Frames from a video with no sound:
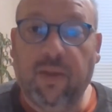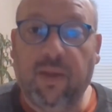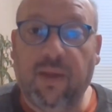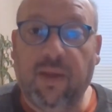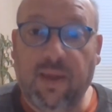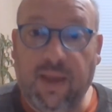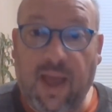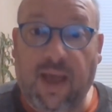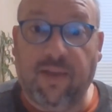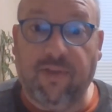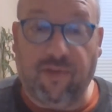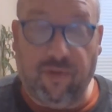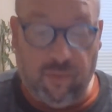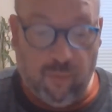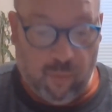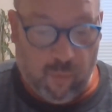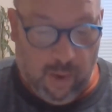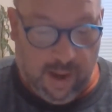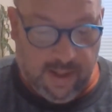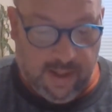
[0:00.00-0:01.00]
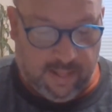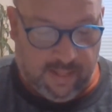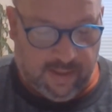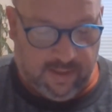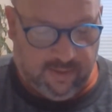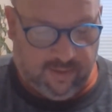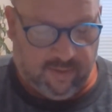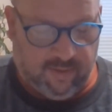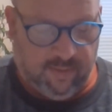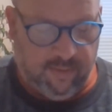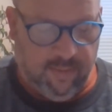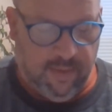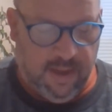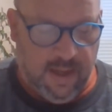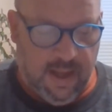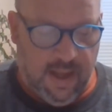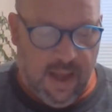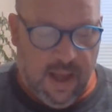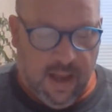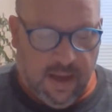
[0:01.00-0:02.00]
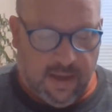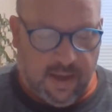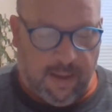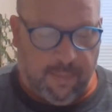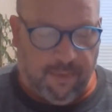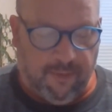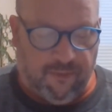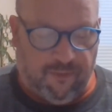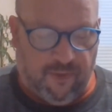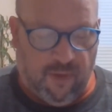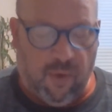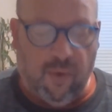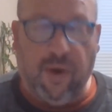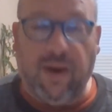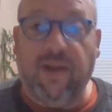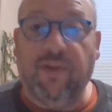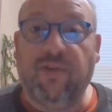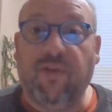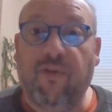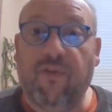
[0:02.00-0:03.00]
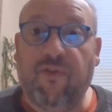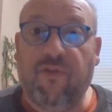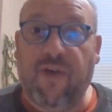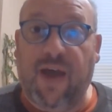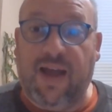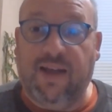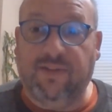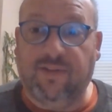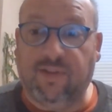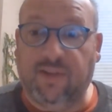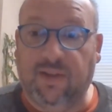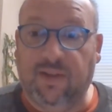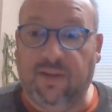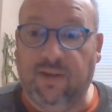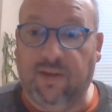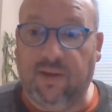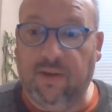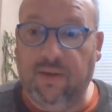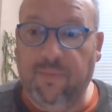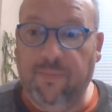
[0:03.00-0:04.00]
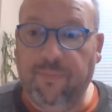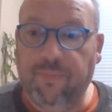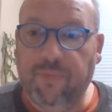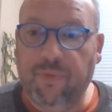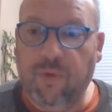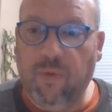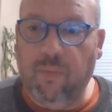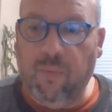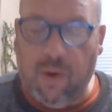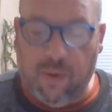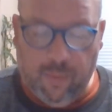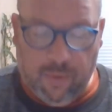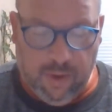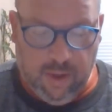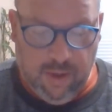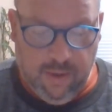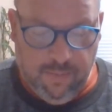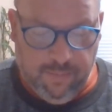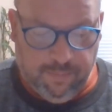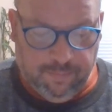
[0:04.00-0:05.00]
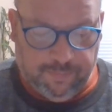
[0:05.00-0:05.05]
Yes, weightless. Number 4 is fastened. What word?